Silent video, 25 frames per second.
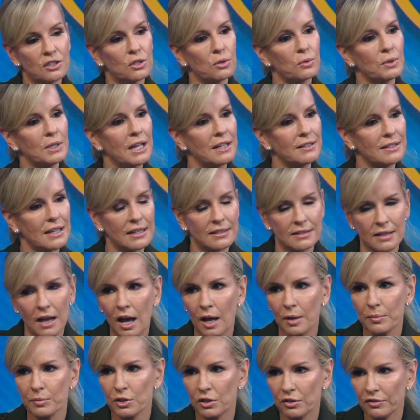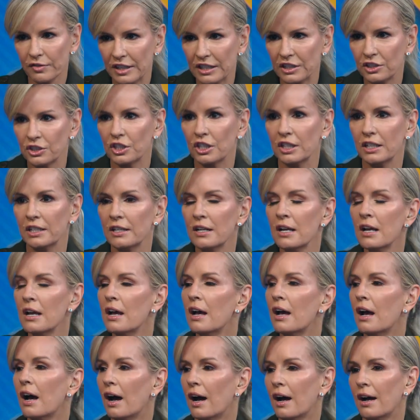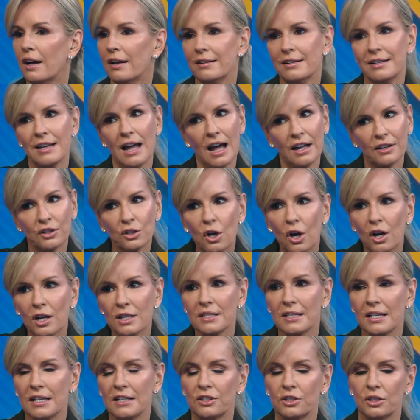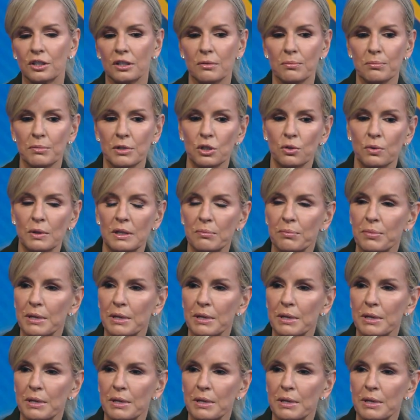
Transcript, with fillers: So again, that's observation, uh, not causation, between